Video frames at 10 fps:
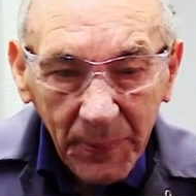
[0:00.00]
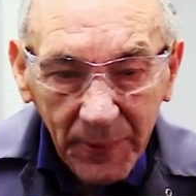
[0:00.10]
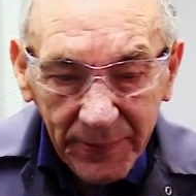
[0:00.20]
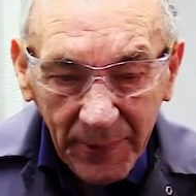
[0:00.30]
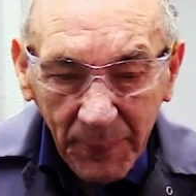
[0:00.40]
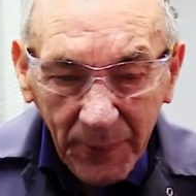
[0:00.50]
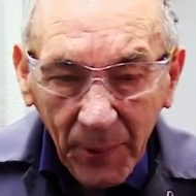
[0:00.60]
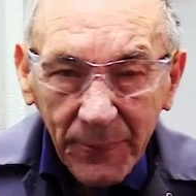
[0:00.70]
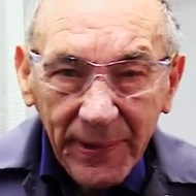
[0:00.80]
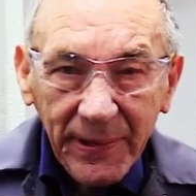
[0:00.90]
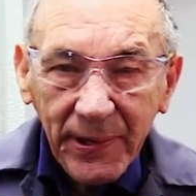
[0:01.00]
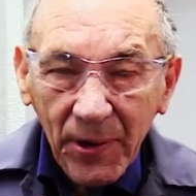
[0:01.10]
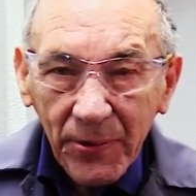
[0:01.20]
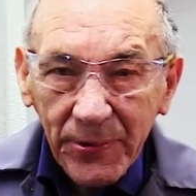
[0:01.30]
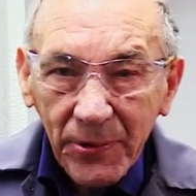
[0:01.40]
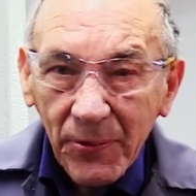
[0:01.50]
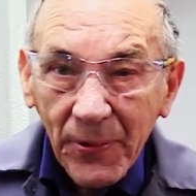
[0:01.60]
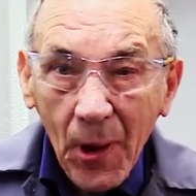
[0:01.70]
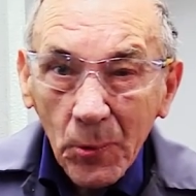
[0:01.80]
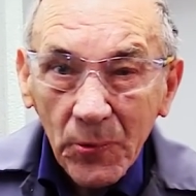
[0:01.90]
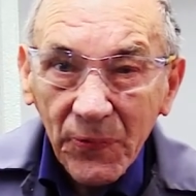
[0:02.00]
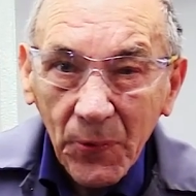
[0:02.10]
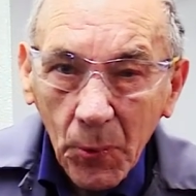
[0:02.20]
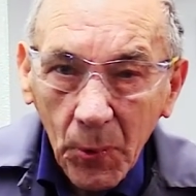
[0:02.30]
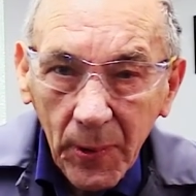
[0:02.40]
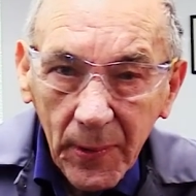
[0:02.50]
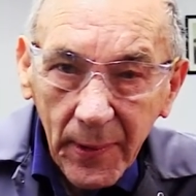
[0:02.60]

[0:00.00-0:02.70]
but sometimes these cars have got no floor.